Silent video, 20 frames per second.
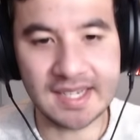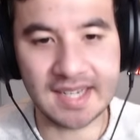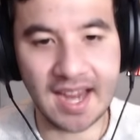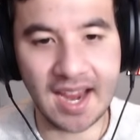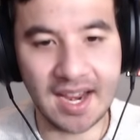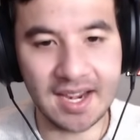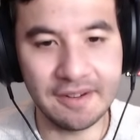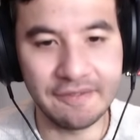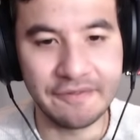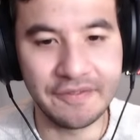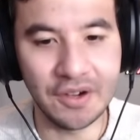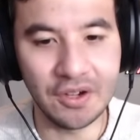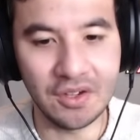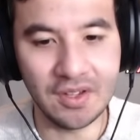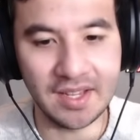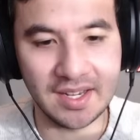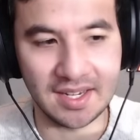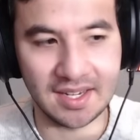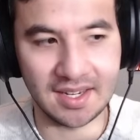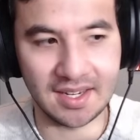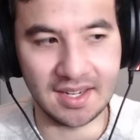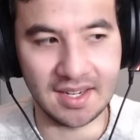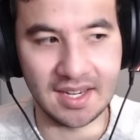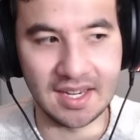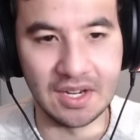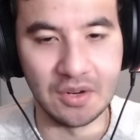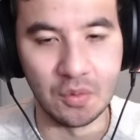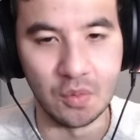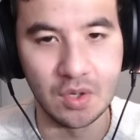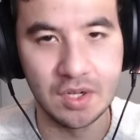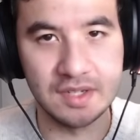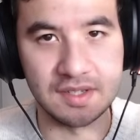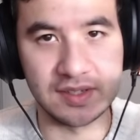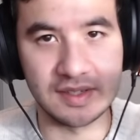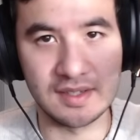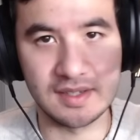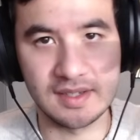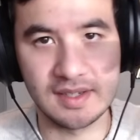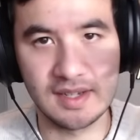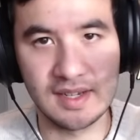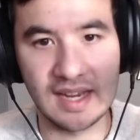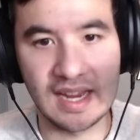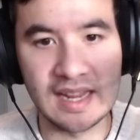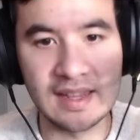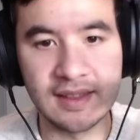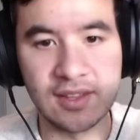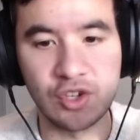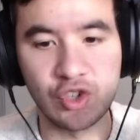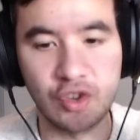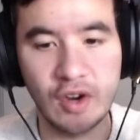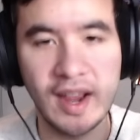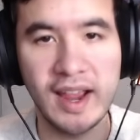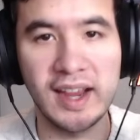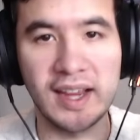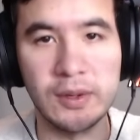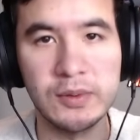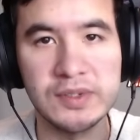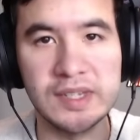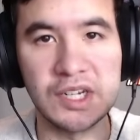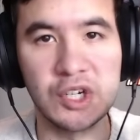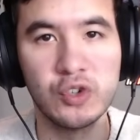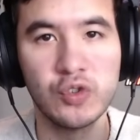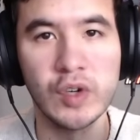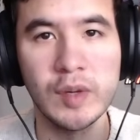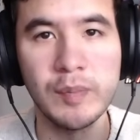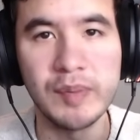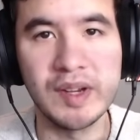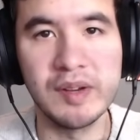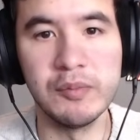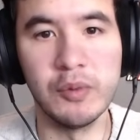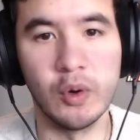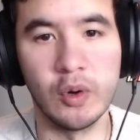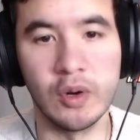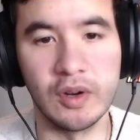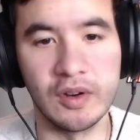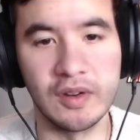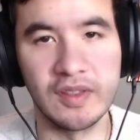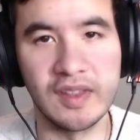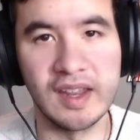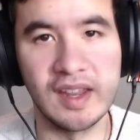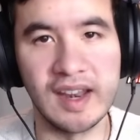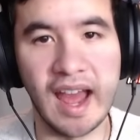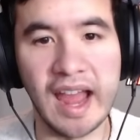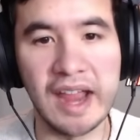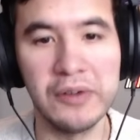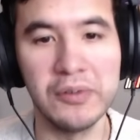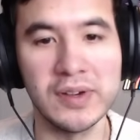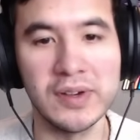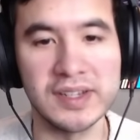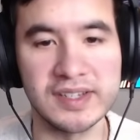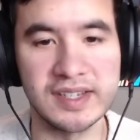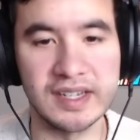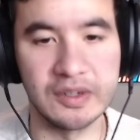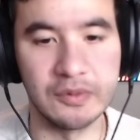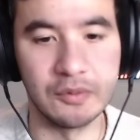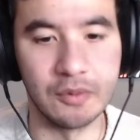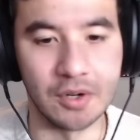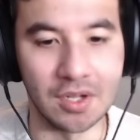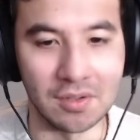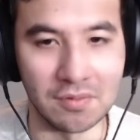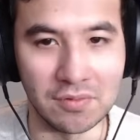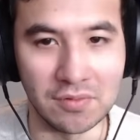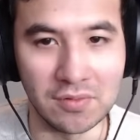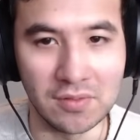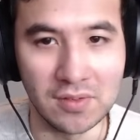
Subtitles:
it kind of felt like it was in the track. It was like gripping more than iRacing would have.